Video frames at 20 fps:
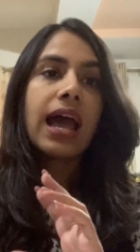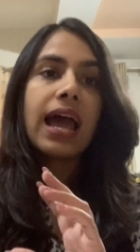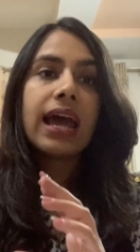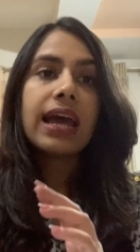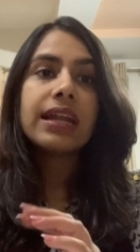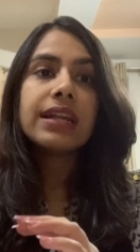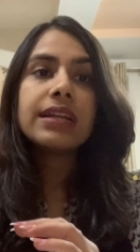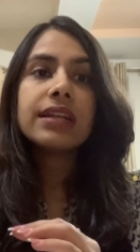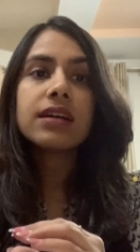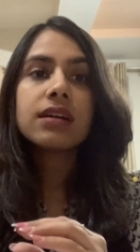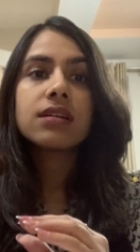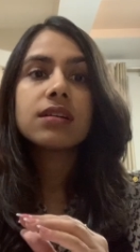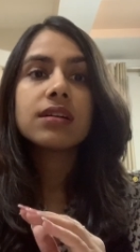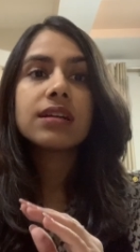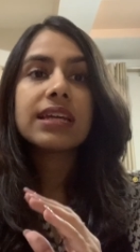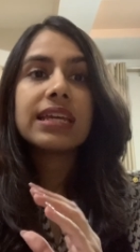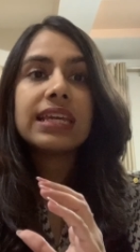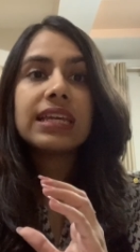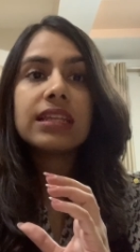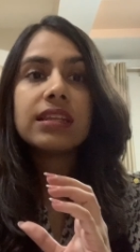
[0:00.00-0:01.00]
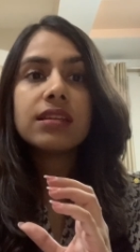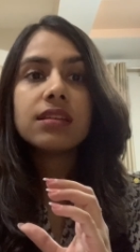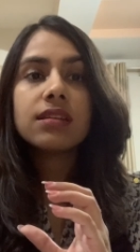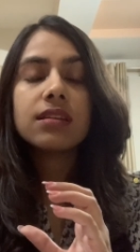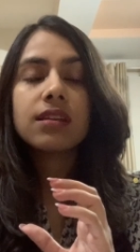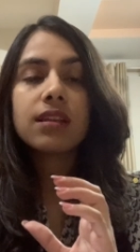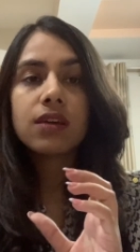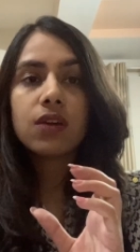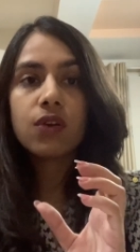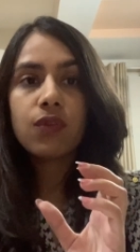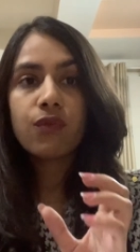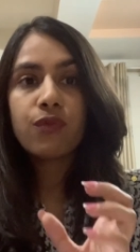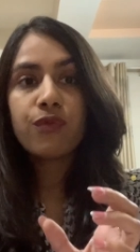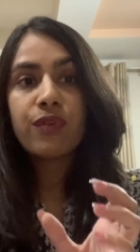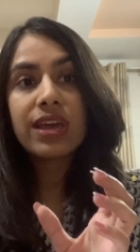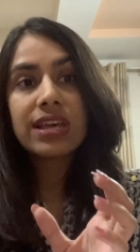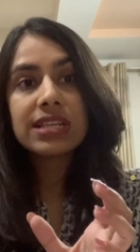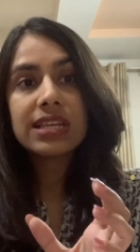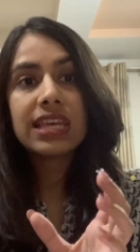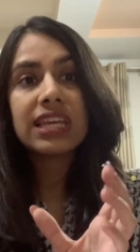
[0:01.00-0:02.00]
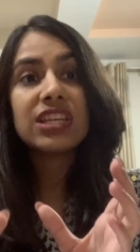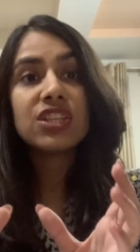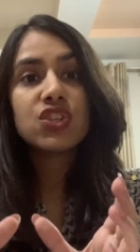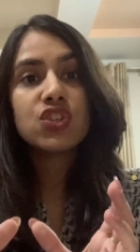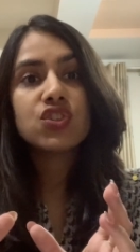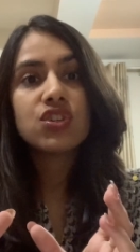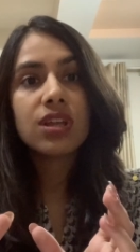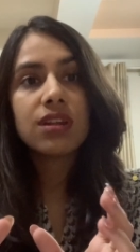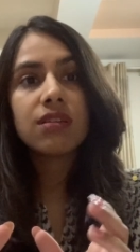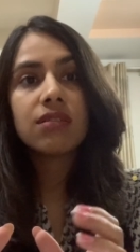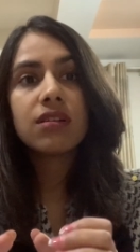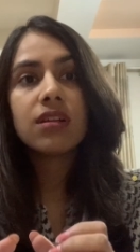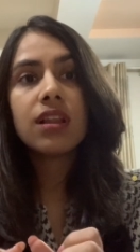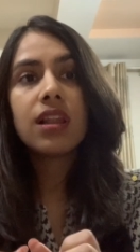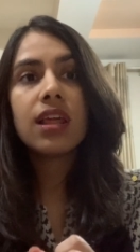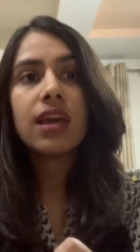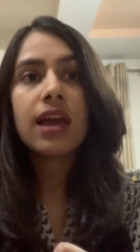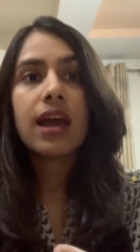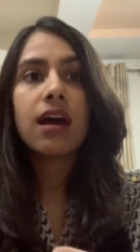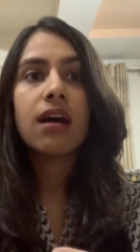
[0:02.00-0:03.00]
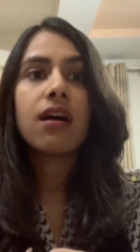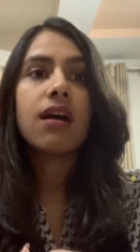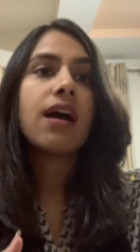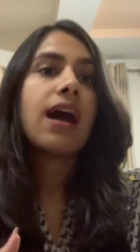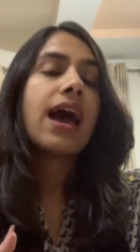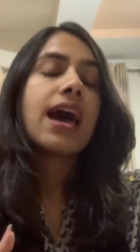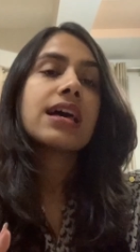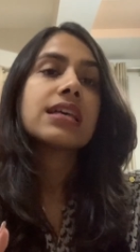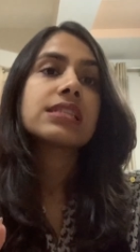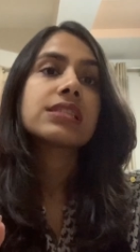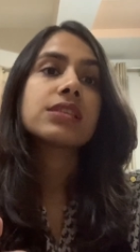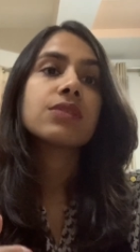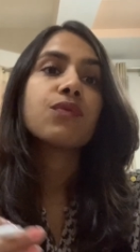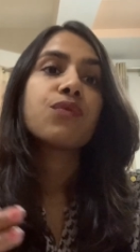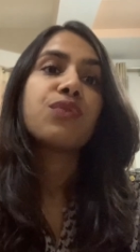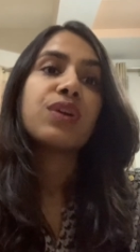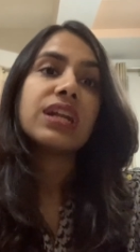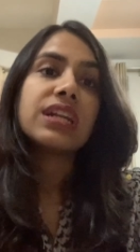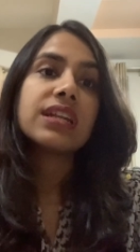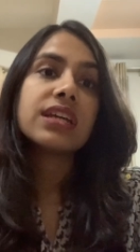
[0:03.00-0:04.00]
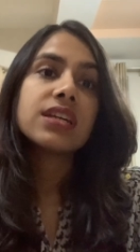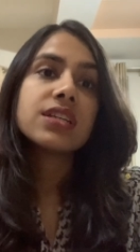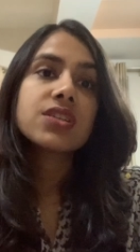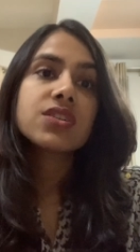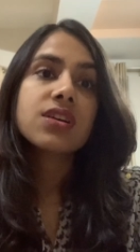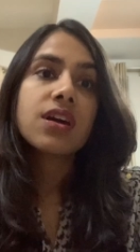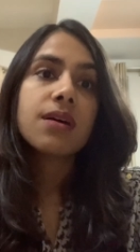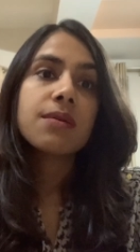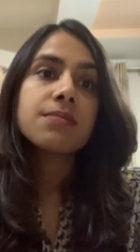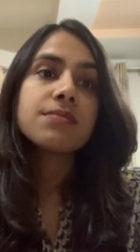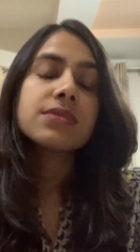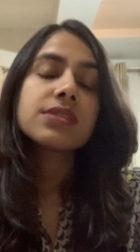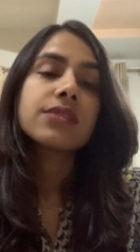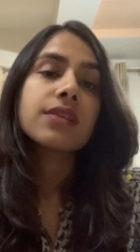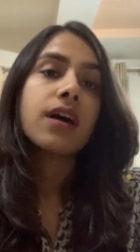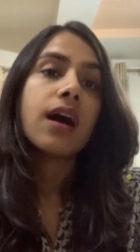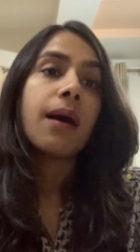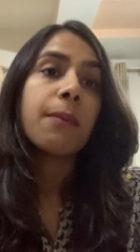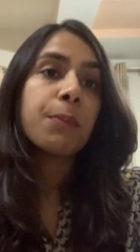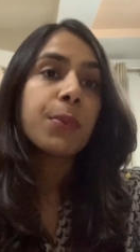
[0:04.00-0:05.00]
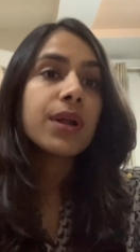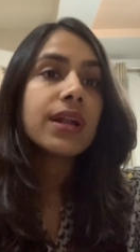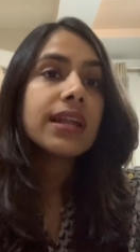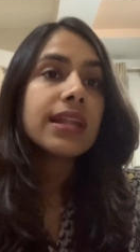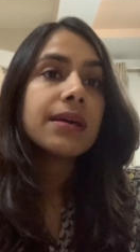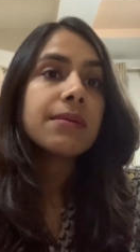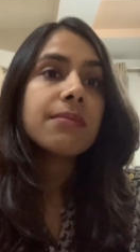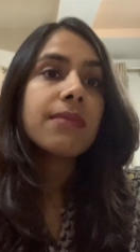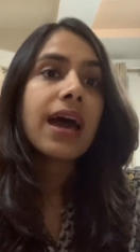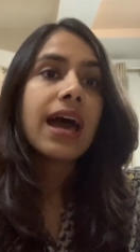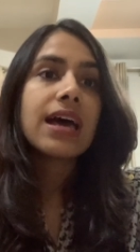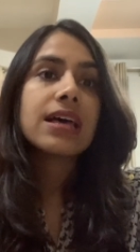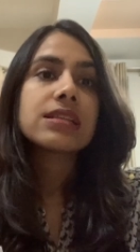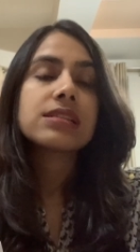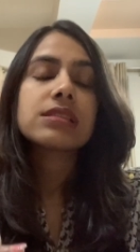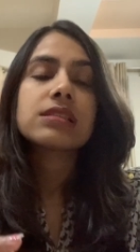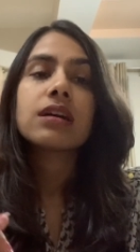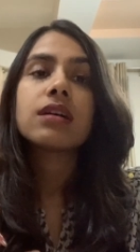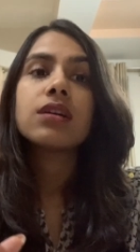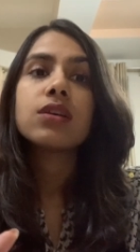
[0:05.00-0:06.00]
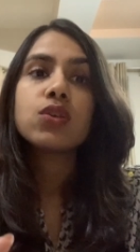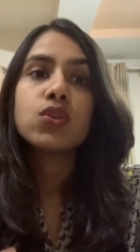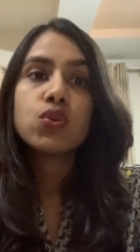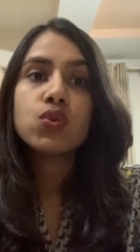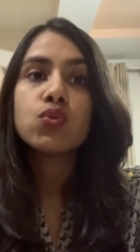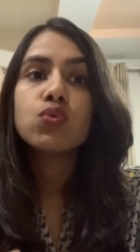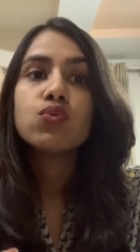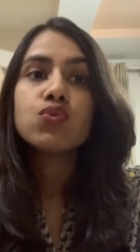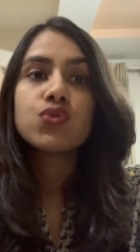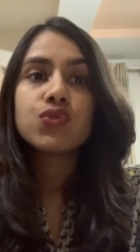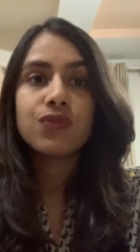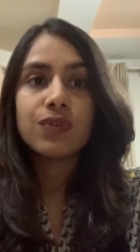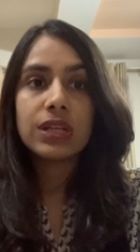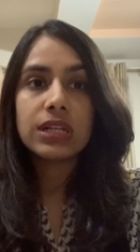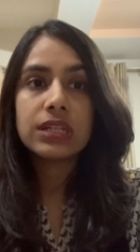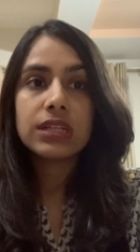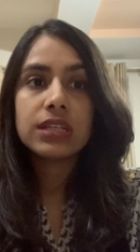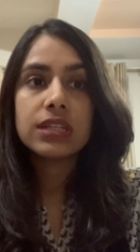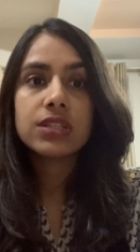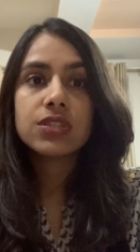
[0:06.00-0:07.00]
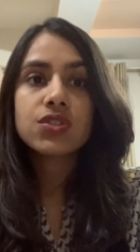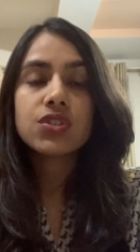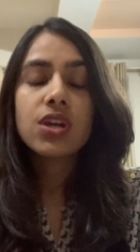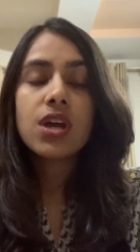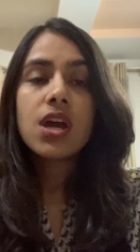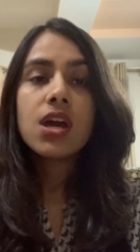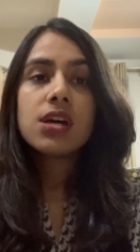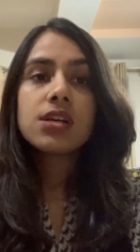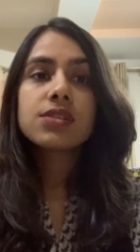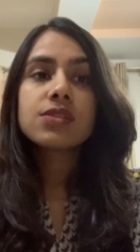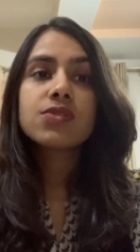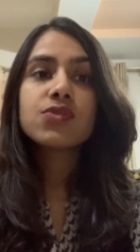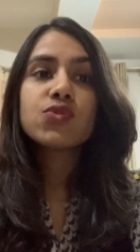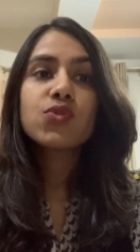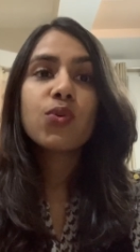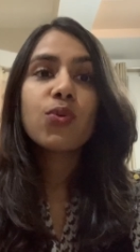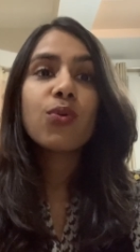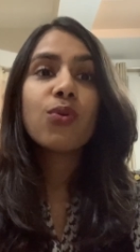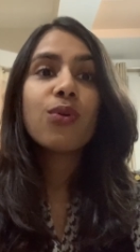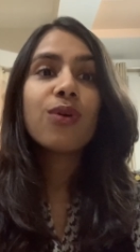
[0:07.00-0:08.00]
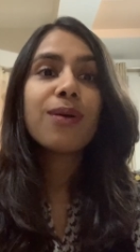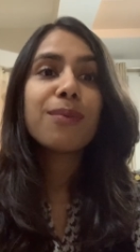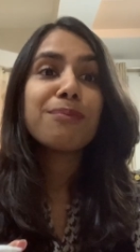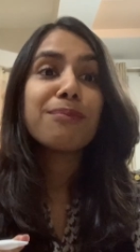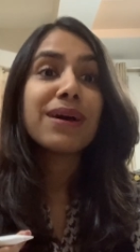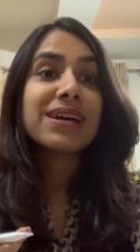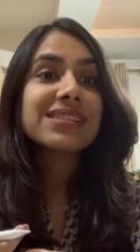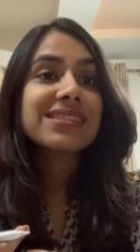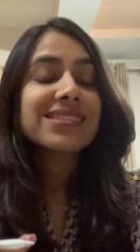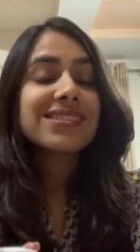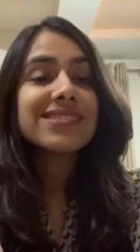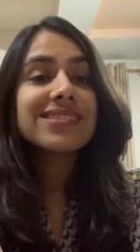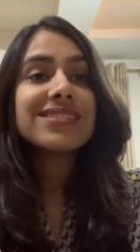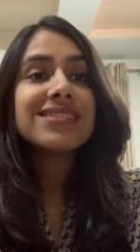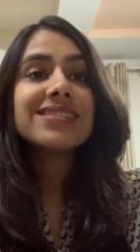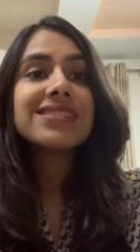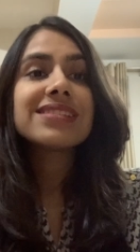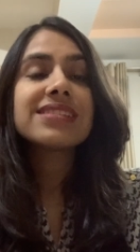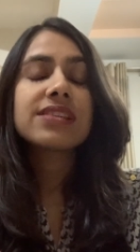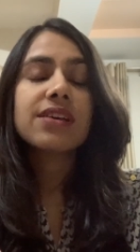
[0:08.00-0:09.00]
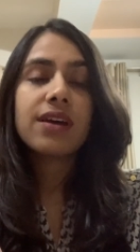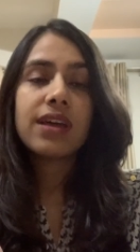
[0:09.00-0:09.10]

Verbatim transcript: and uh, in in general, uh, as weightage comes, upper limb has a huge weightage. So muscles,